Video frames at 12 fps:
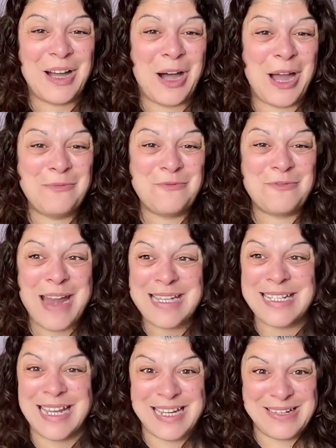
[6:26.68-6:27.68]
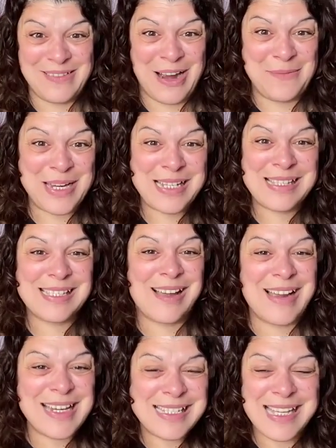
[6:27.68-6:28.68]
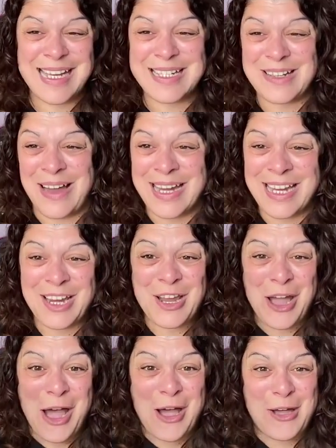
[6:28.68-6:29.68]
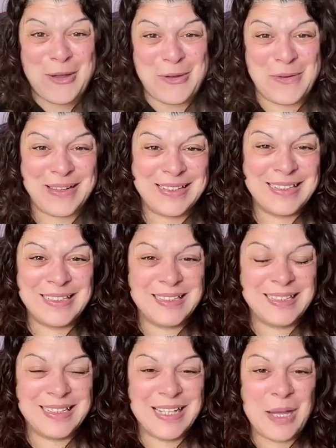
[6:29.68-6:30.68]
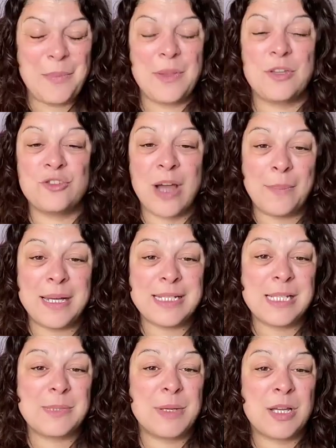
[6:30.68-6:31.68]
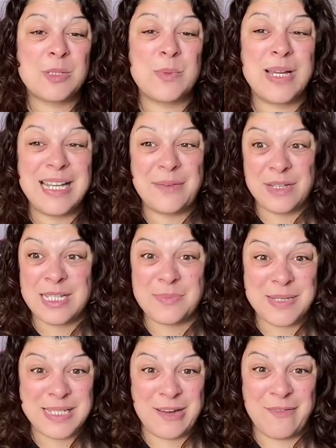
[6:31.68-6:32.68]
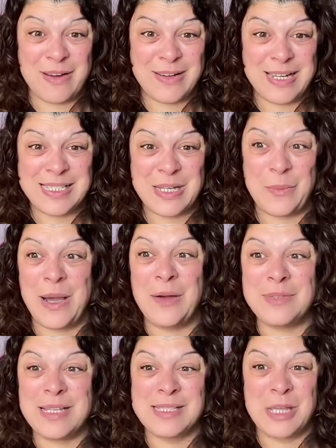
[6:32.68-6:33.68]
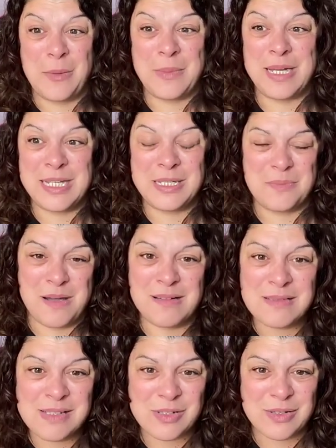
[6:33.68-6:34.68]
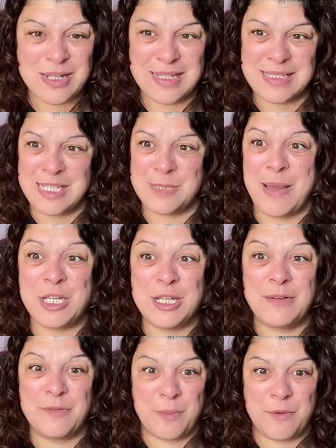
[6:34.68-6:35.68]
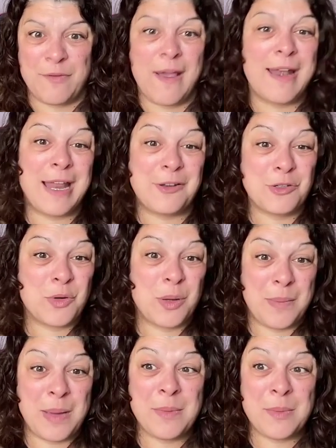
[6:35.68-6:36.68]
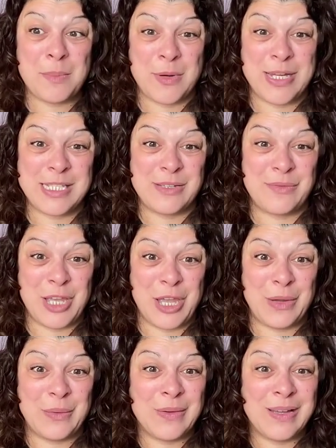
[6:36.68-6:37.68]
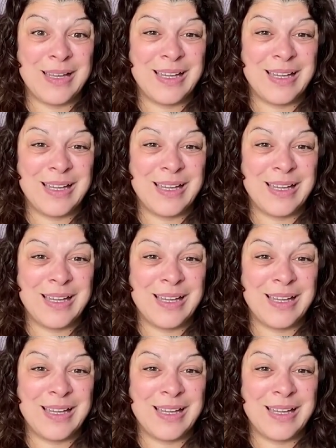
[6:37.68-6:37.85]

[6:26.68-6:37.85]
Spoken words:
I'm ready. I'm excited. I can go. But the trouble is because we live in this materialistic world, there's so many demands on us, especially from a financial commitment point of view.